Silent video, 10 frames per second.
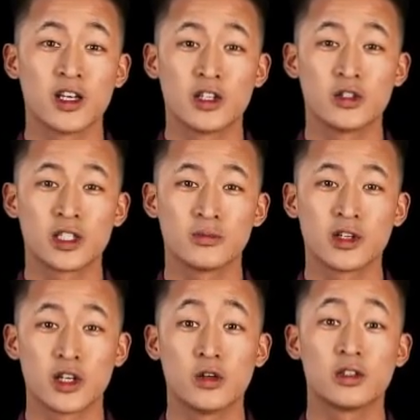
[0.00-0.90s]
you simply
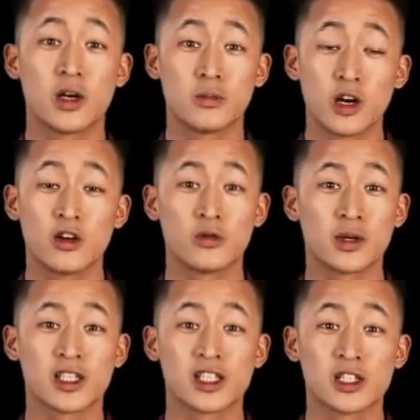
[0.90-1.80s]
use her blocker
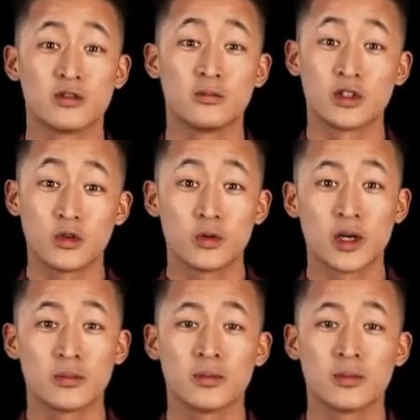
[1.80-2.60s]
ability to absorb it.